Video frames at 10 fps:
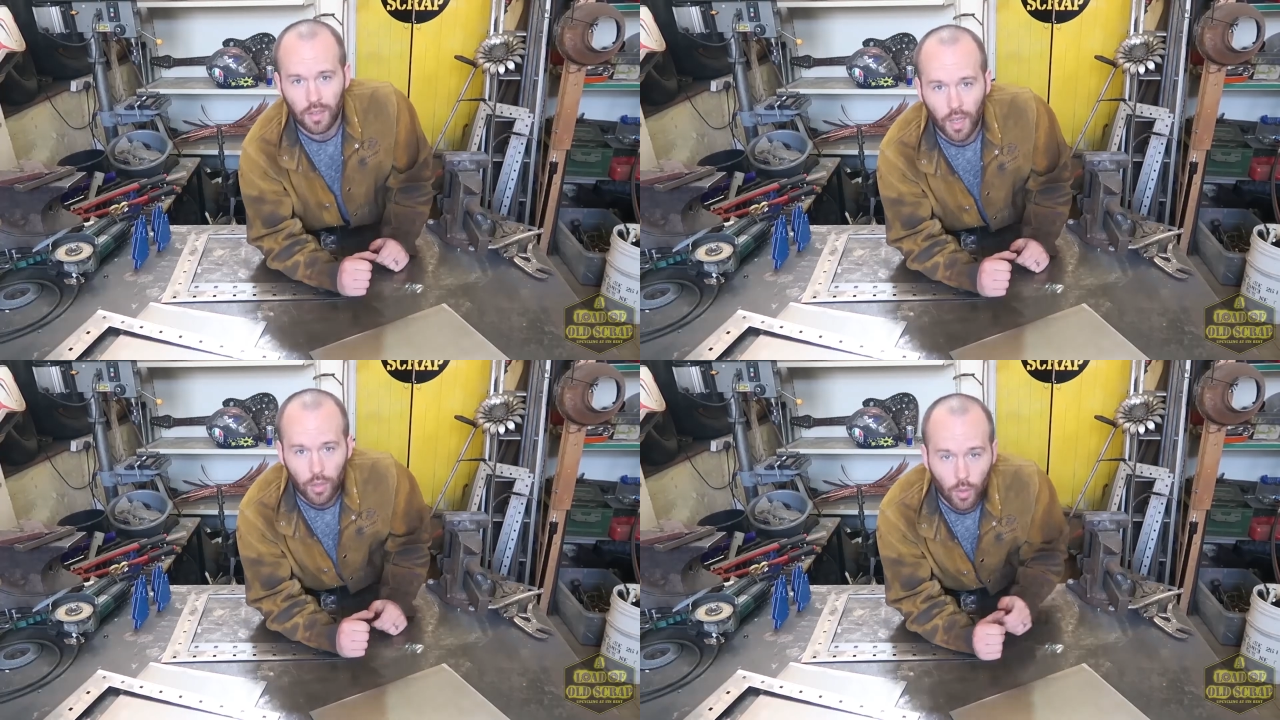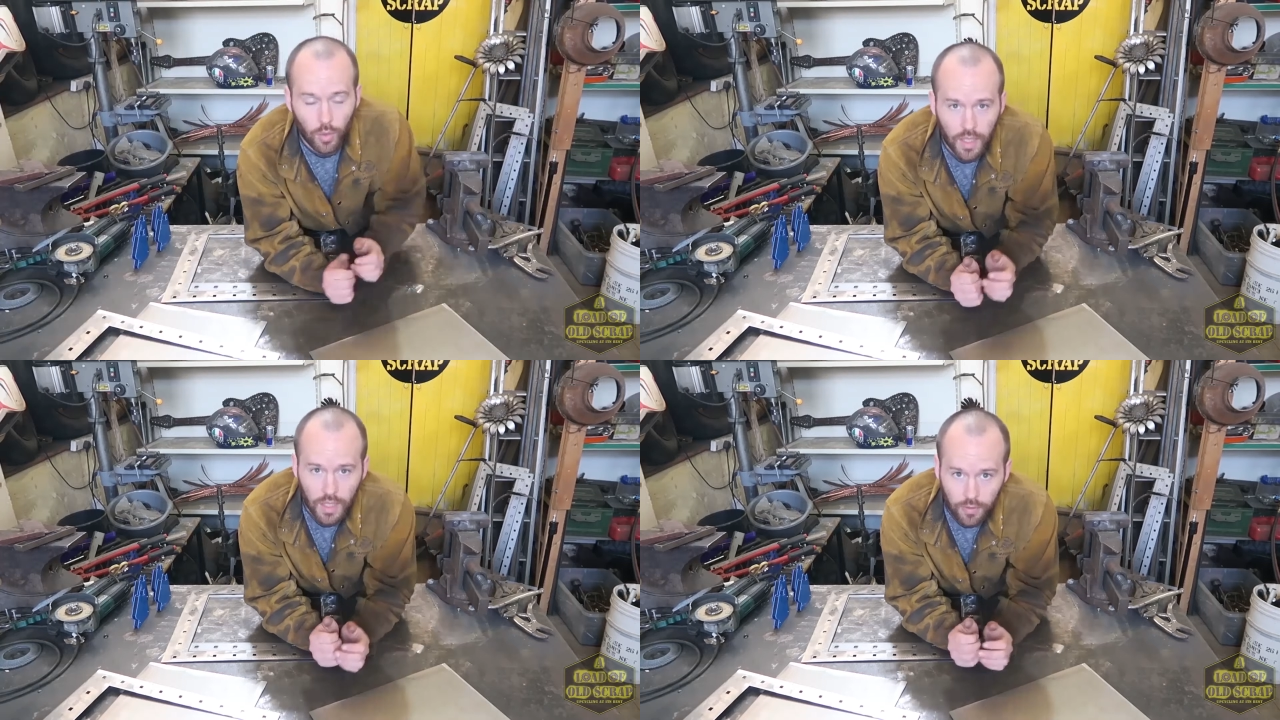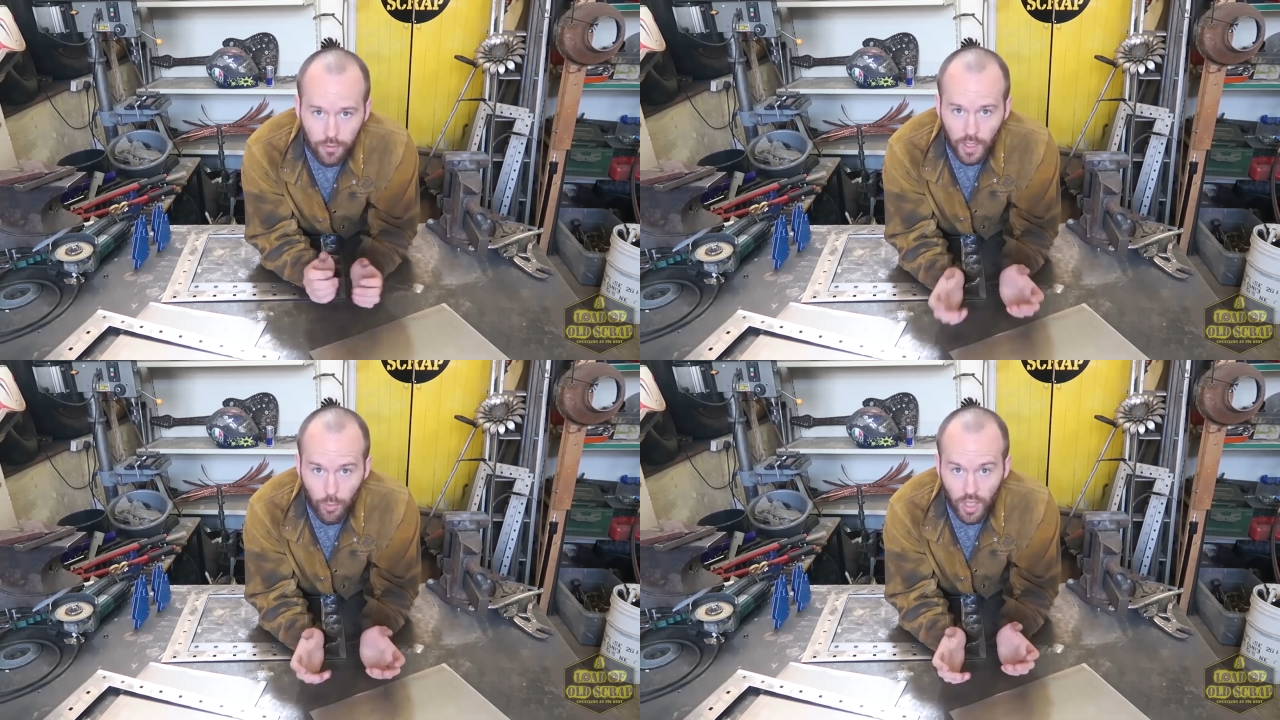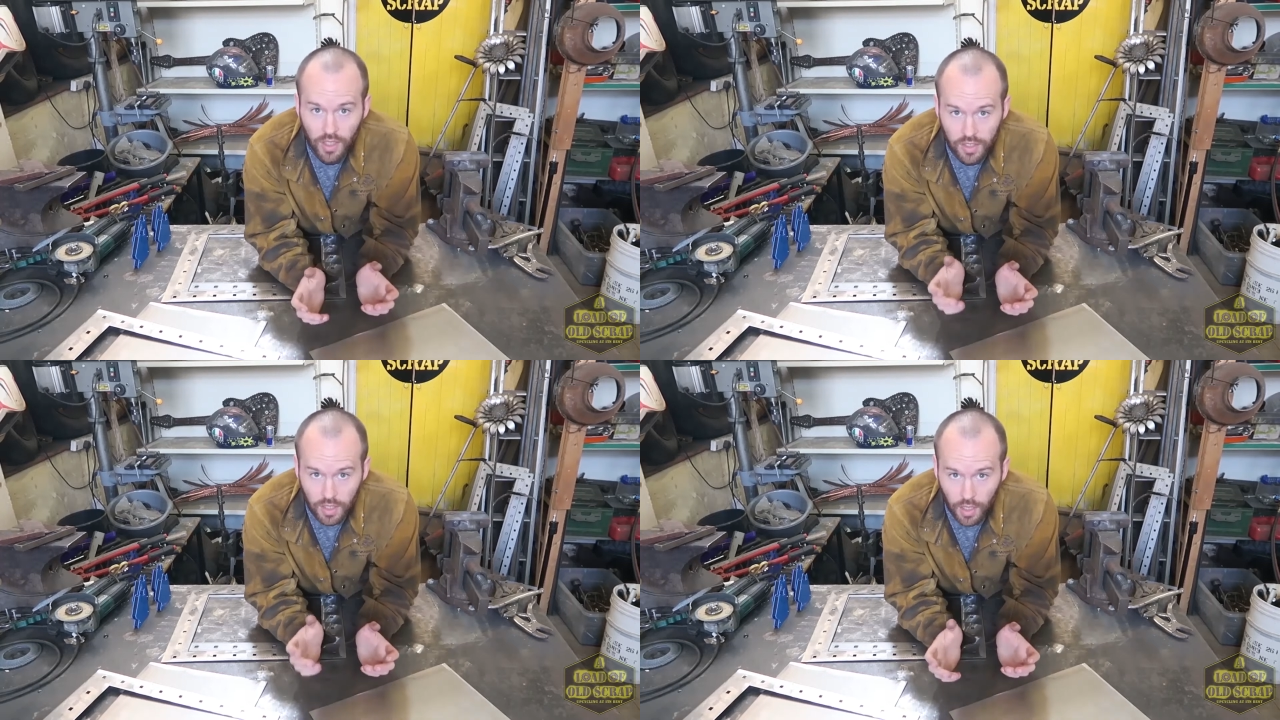Now all the
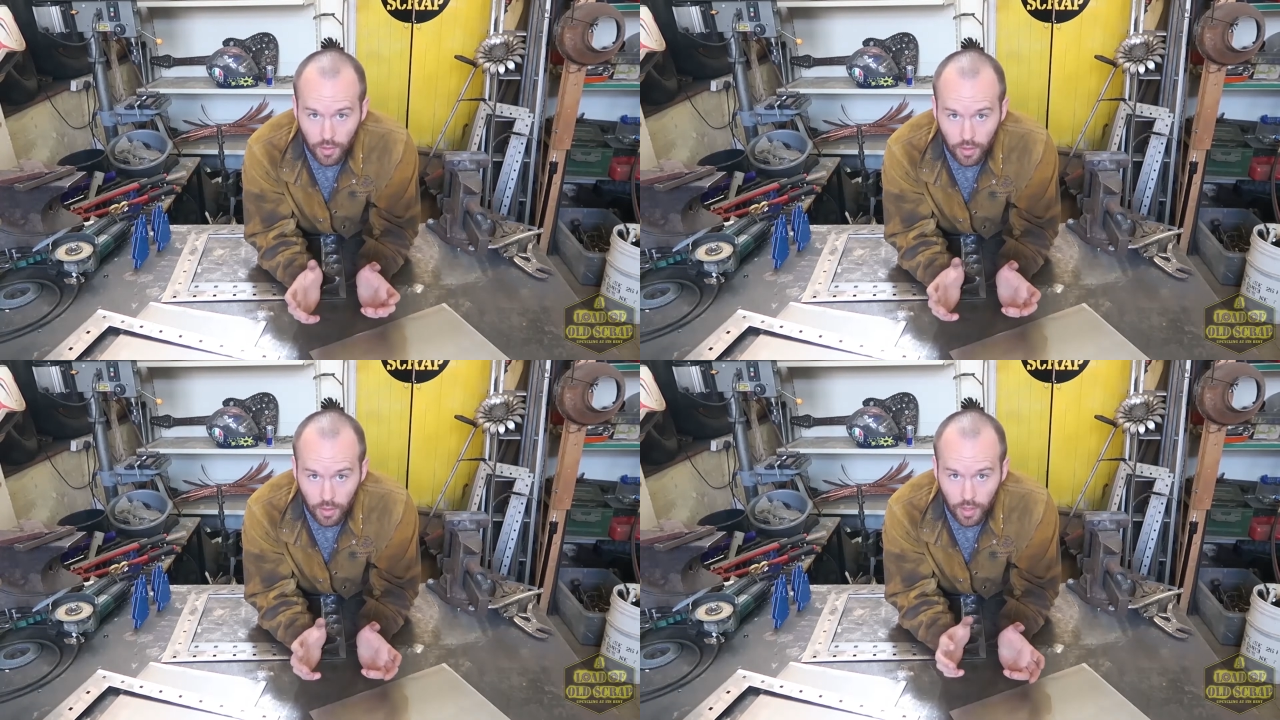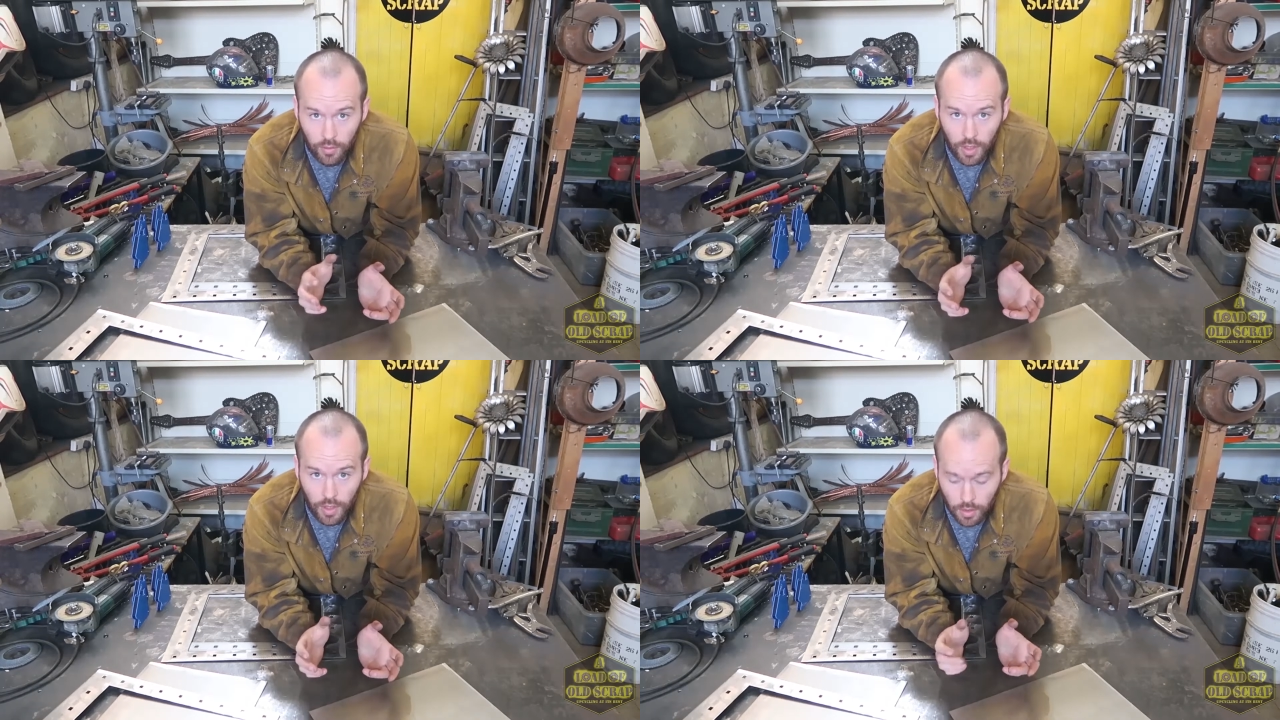framework's cut for the grandfather